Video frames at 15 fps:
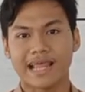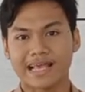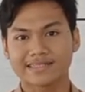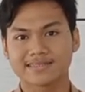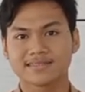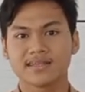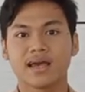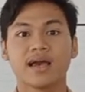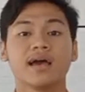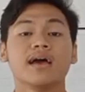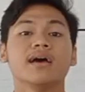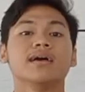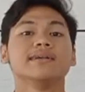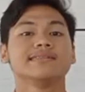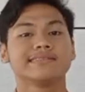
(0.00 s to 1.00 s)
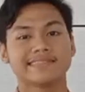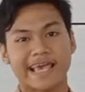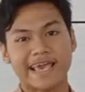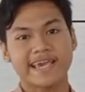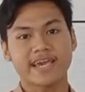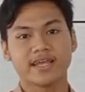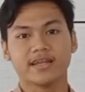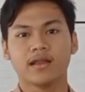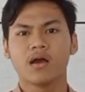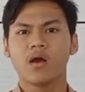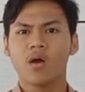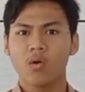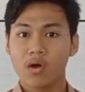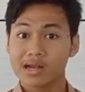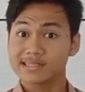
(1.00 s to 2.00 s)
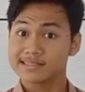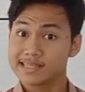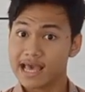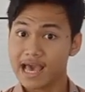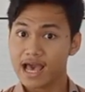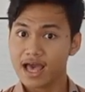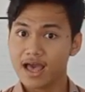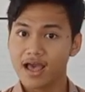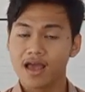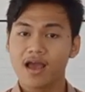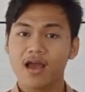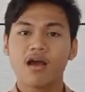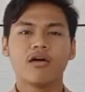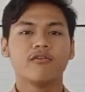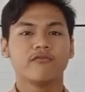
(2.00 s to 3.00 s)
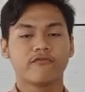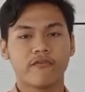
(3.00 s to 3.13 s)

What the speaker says: Next, second, what is that?